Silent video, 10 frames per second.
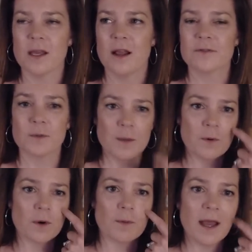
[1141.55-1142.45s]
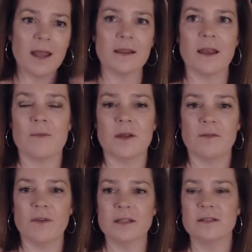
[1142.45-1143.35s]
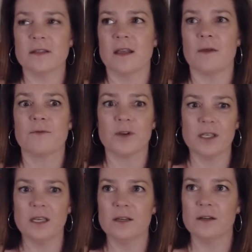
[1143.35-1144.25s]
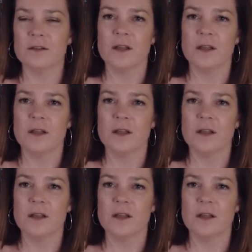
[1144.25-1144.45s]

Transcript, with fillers: So people were buying them and investing them for yield,